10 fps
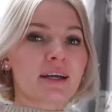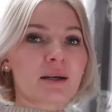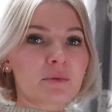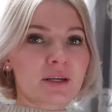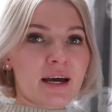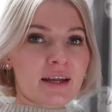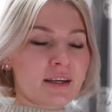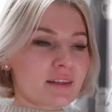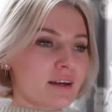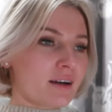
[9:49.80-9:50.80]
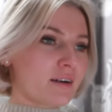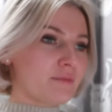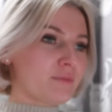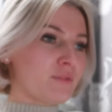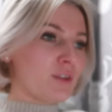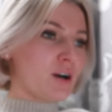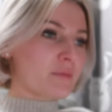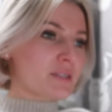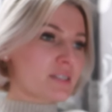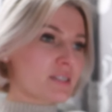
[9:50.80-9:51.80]
here, I'm gonna edit the
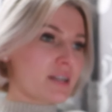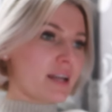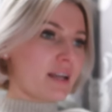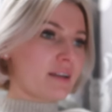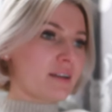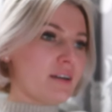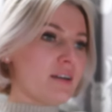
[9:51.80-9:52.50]
vlogmas today.